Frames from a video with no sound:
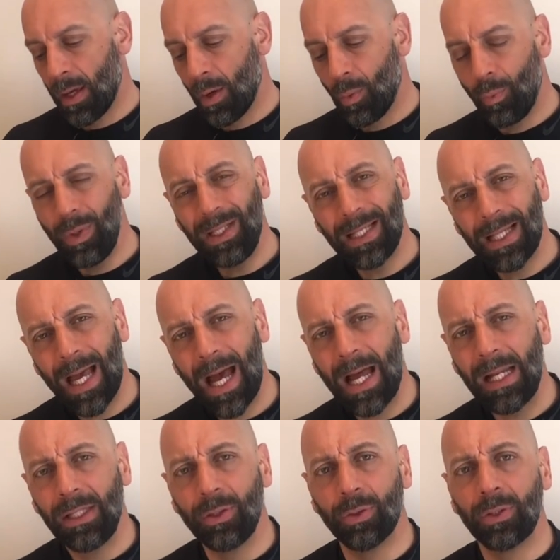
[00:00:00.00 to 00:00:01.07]
With
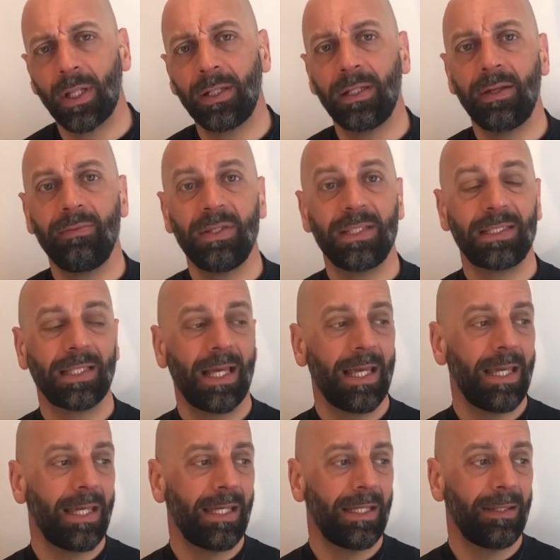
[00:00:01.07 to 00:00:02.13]
Canyon, there is
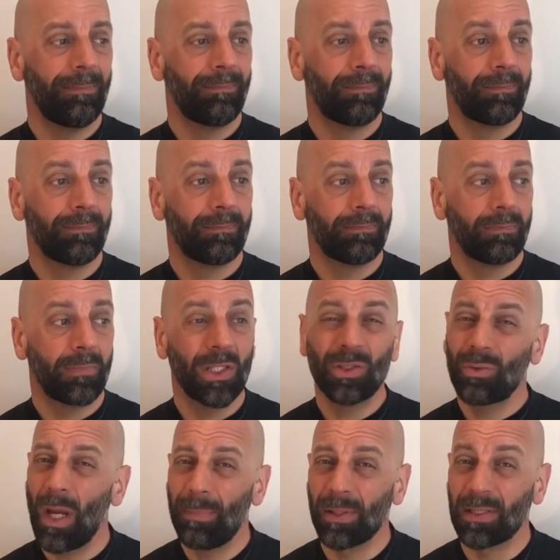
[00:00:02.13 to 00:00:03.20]
a
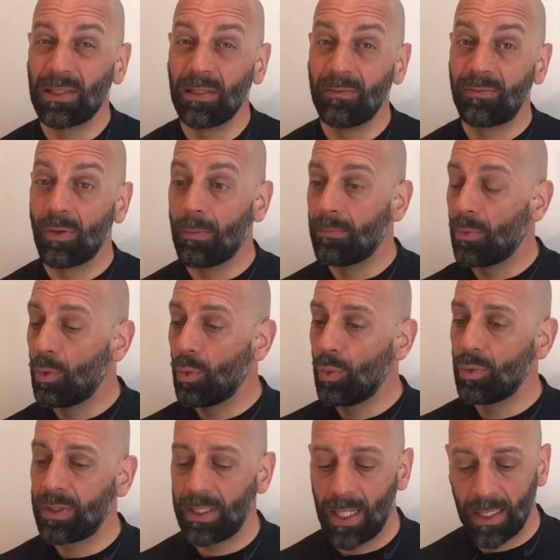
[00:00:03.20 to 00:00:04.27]
discrepancy from
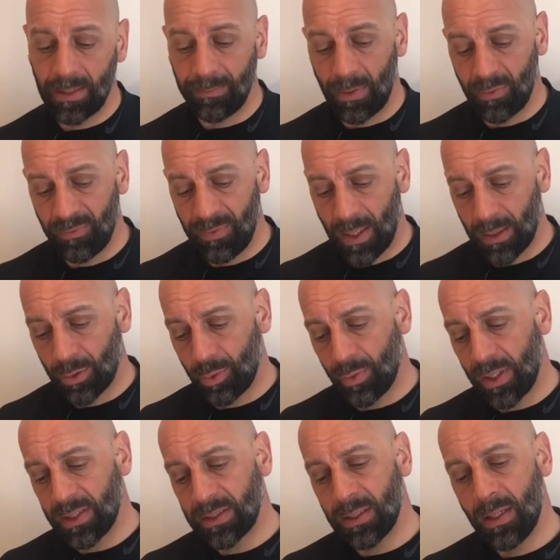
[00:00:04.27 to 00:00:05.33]
all the other
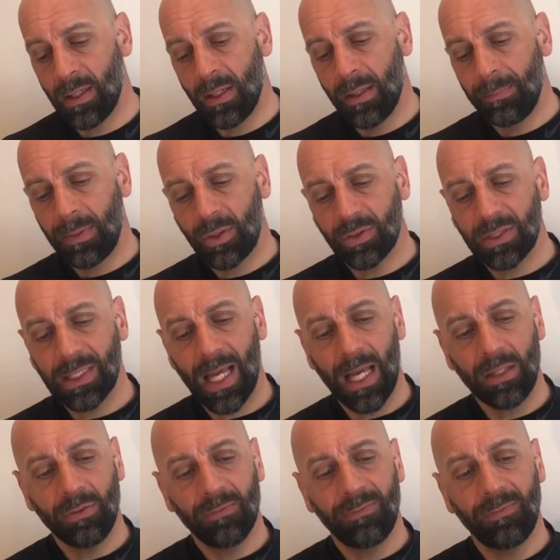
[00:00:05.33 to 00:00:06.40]
manufacturers because
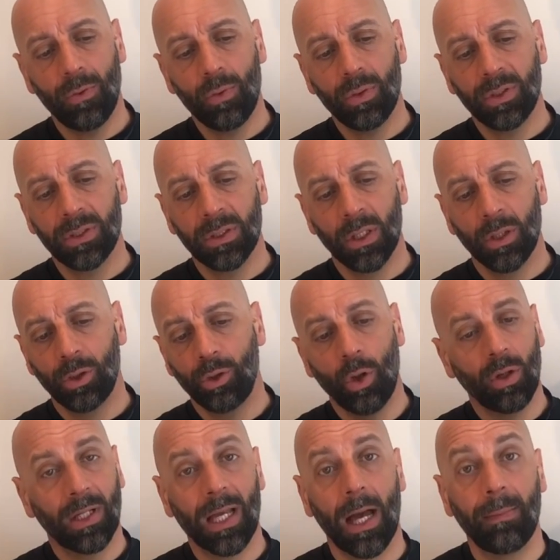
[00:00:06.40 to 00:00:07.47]
Canyon forks
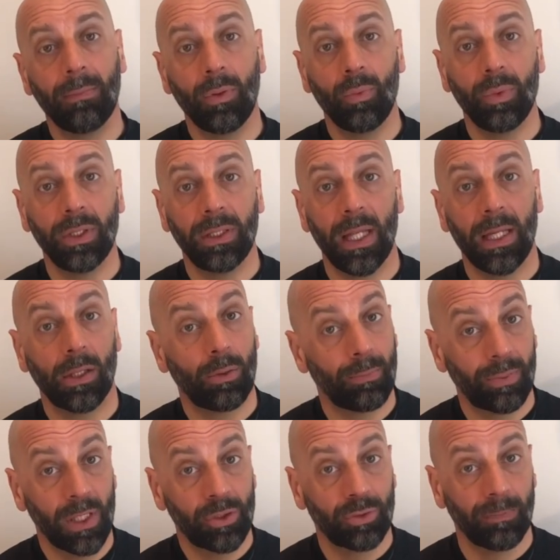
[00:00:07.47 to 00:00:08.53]
don't come with a
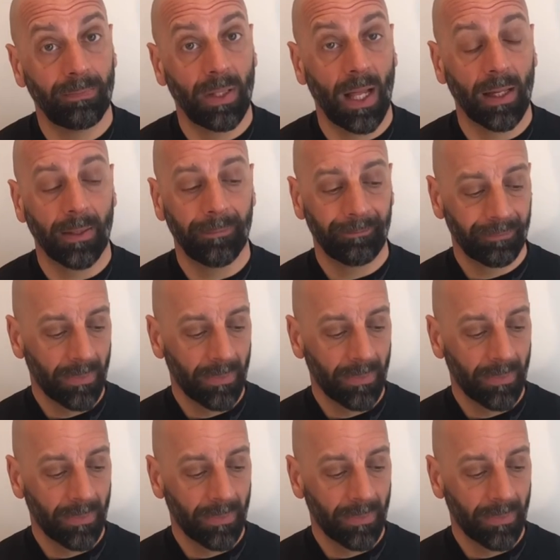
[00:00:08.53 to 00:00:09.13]
compression plug.